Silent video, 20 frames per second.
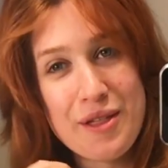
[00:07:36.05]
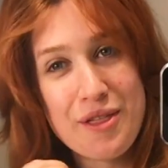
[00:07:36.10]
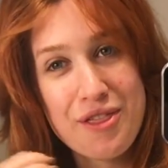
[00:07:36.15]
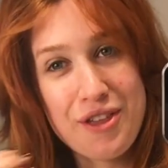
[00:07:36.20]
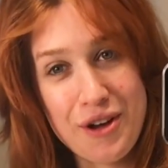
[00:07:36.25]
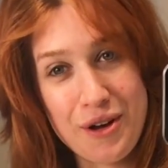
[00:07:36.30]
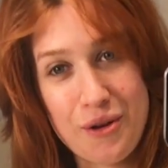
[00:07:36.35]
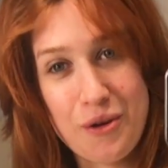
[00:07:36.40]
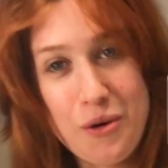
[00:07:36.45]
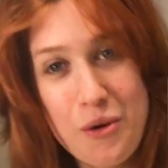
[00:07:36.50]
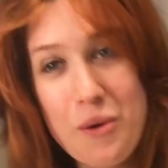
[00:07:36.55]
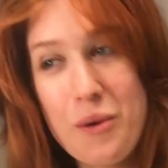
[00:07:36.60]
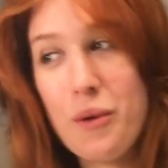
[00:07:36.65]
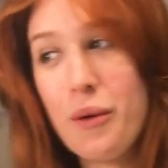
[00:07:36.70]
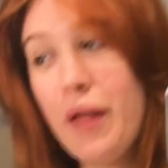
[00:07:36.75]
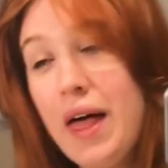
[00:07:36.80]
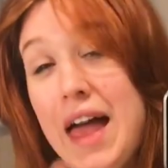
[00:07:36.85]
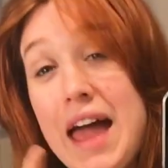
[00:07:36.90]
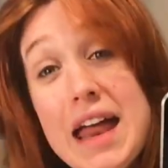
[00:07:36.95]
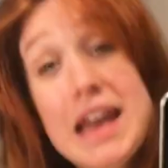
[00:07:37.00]
They're
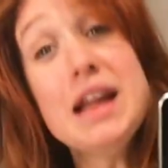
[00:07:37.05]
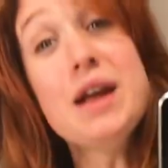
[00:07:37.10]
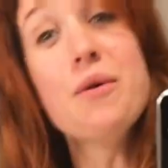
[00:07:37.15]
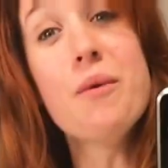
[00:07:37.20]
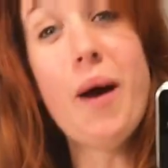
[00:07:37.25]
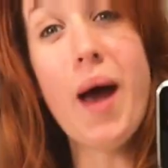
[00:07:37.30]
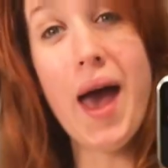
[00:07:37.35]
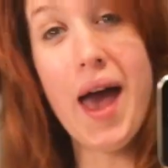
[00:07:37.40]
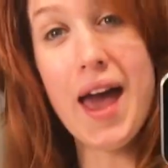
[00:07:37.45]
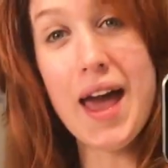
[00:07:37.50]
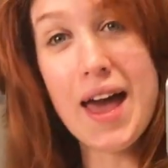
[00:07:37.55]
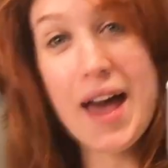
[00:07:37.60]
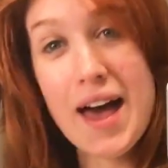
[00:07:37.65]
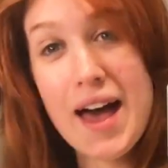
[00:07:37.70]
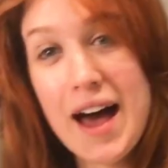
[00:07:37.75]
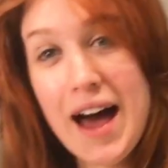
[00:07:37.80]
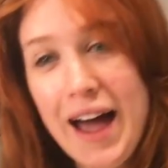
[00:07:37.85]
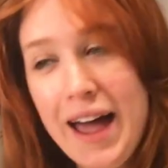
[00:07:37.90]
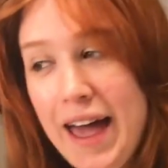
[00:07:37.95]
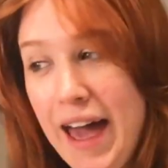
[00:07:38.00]
cool. Anyway,
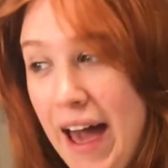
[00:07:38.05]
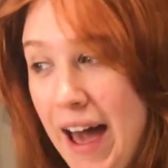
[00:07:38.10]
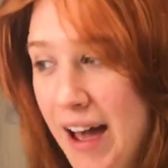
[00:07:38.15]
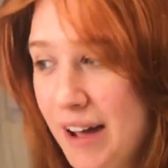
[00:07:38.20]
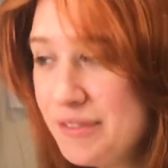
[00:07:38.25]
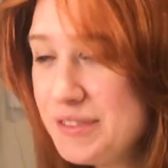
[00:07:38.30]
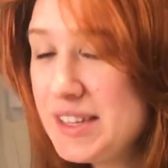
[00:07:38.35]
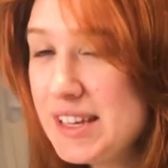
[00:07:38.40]
I have